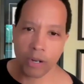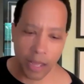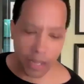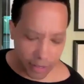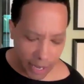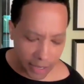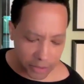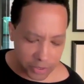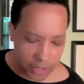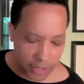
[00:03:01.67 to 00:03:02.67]
I
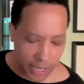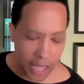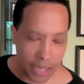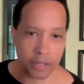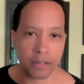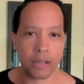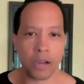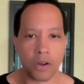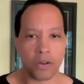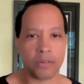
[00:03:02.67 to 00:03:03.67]
hadn't
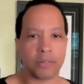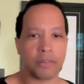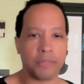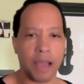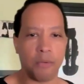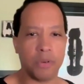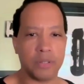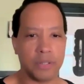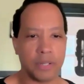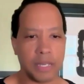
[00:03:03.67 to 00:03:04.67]
heard that
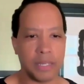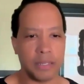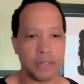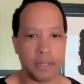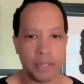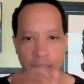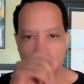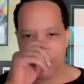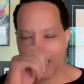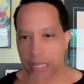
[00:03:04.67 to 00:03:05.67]
one in
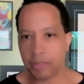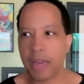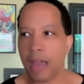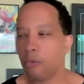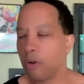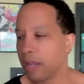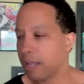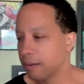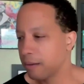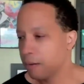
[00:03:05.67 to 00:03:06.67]
that
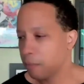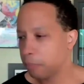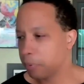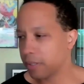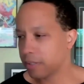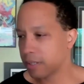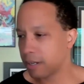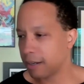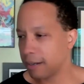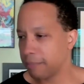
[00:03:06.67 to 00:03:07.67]
way, but
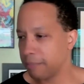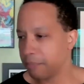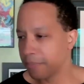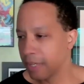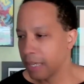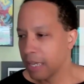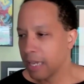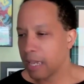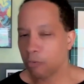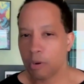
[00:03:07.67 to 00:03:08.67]

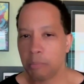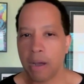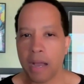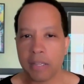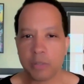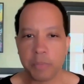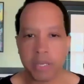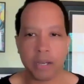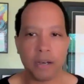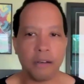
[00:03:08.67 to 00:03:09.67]
it reminds
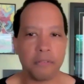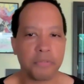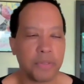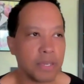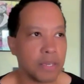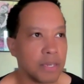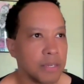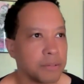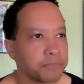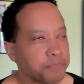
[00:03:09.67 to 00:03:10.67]
me of
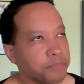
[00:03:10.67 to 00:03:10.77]
the,